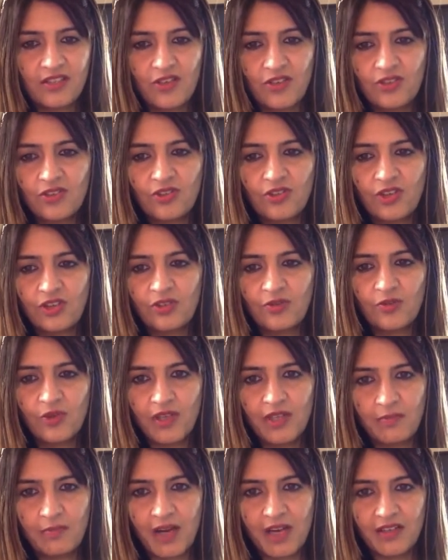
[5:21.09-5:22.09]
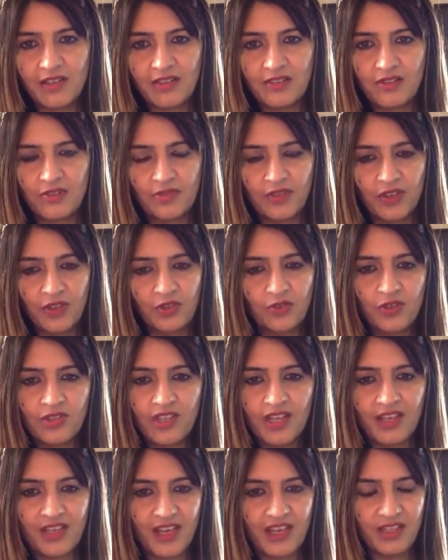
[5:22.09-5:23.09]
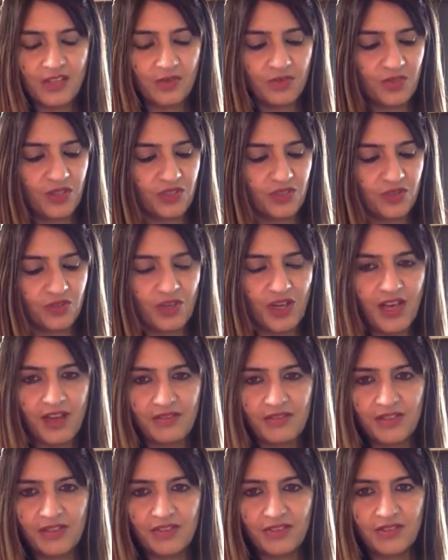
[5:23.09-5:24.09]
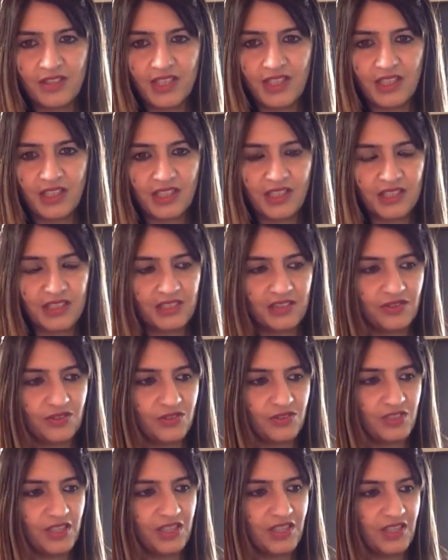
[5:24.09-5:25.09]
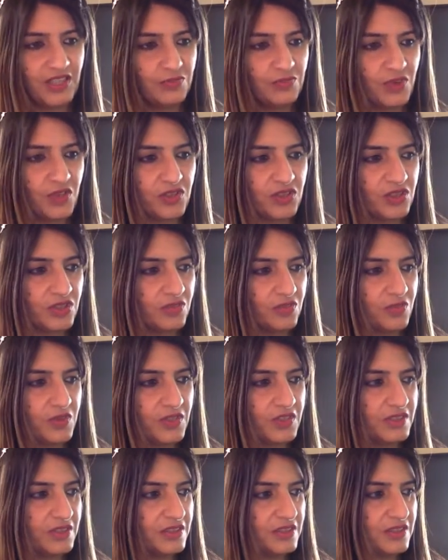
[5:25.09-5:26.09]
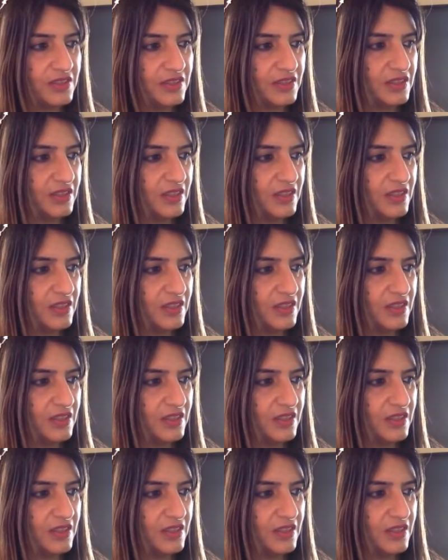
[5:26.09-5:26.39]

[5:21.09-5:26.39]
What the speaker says: I also got the word abundance for you. Those are nice words to have in a reading. Those are nice positive words.